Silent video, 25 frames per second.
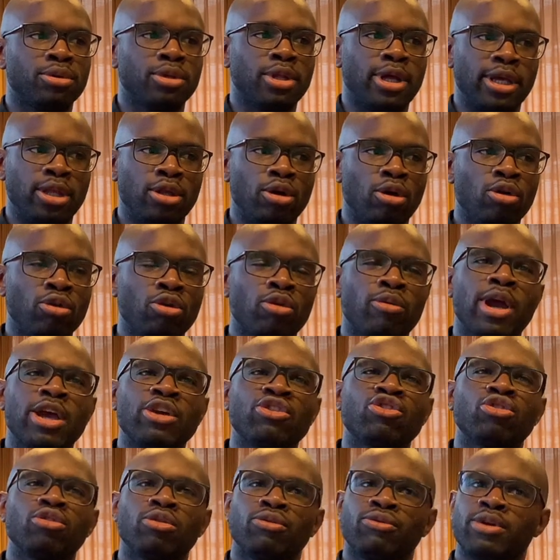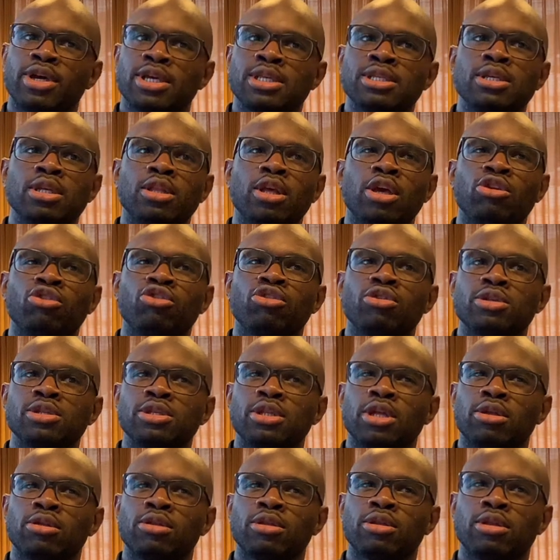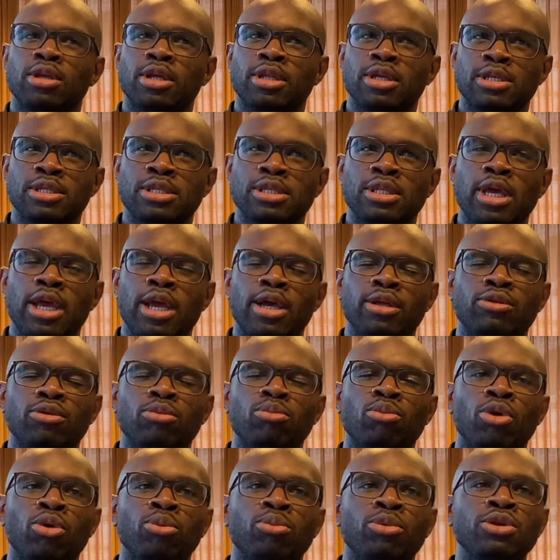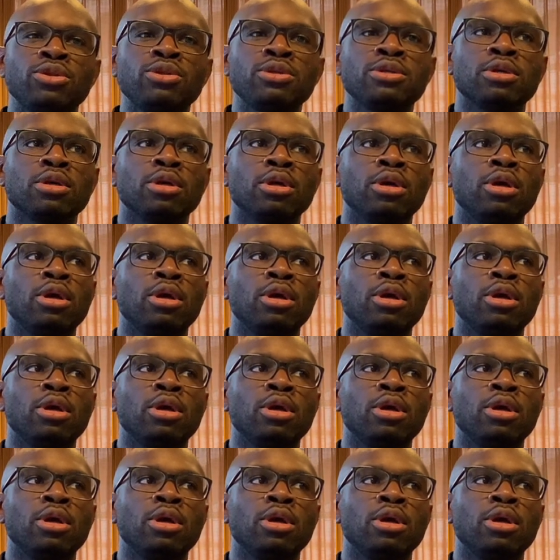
like the whole question of vaccinations that, that is there at the moment.